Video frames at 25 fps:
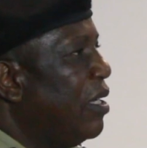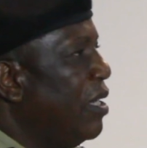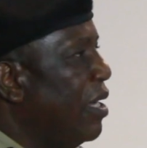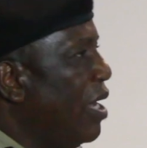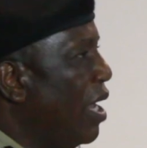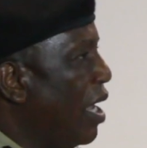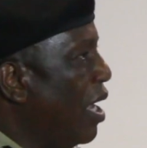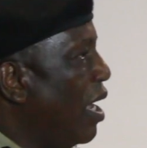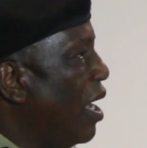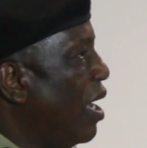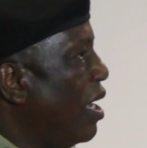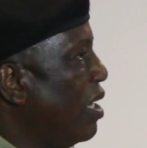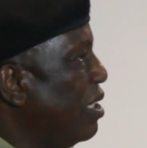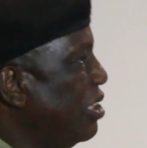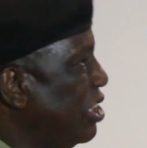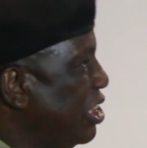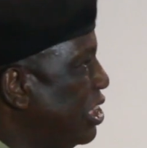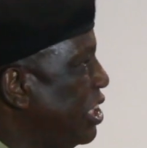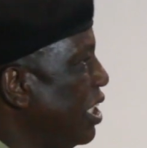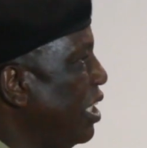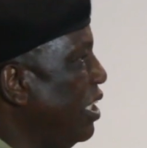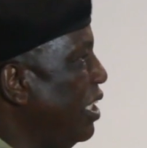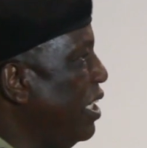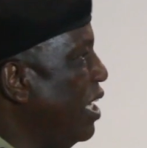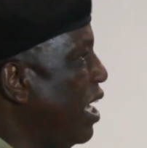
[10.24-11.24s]
na
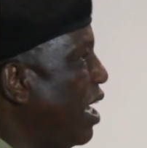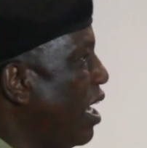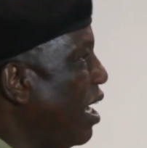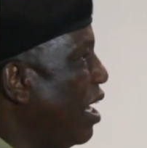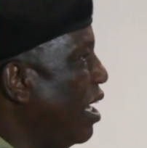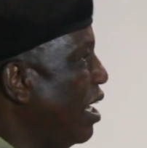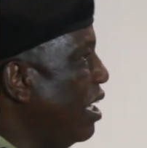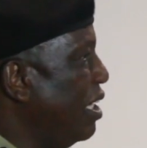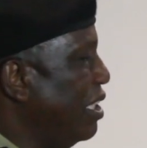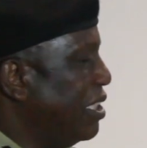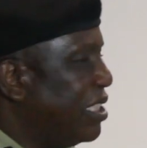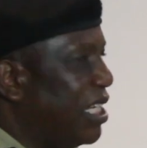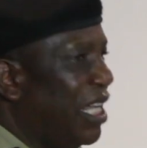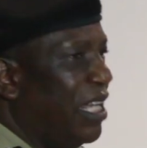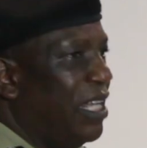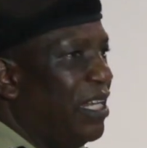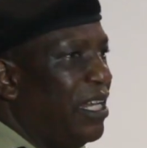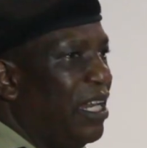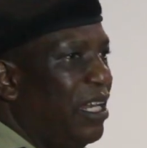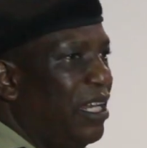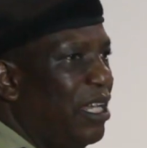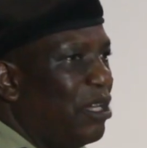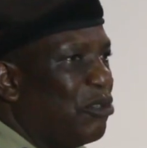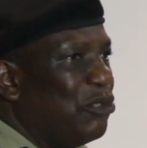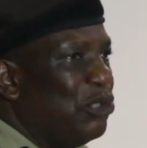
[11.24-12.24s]
sheria
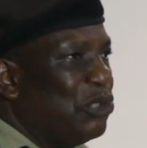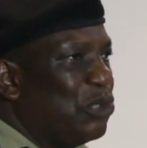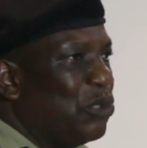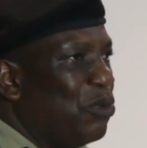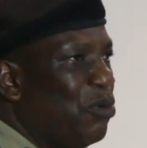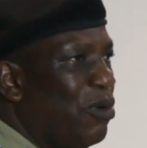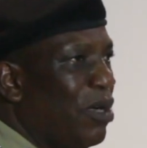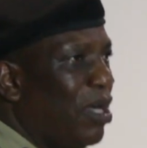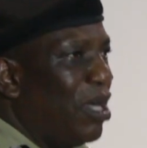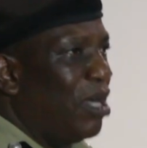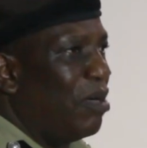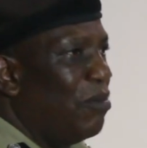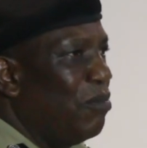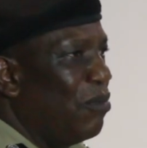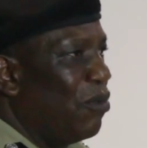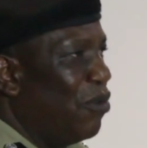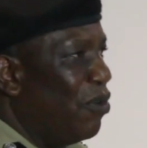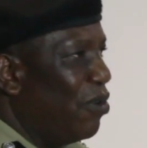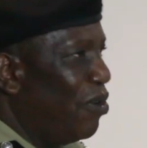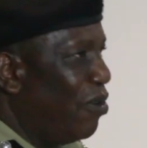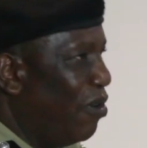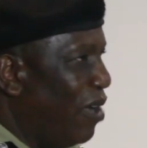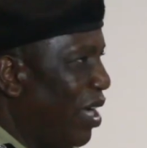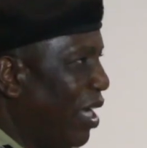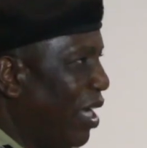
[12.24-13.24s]
itaendelea kuchukua mkondo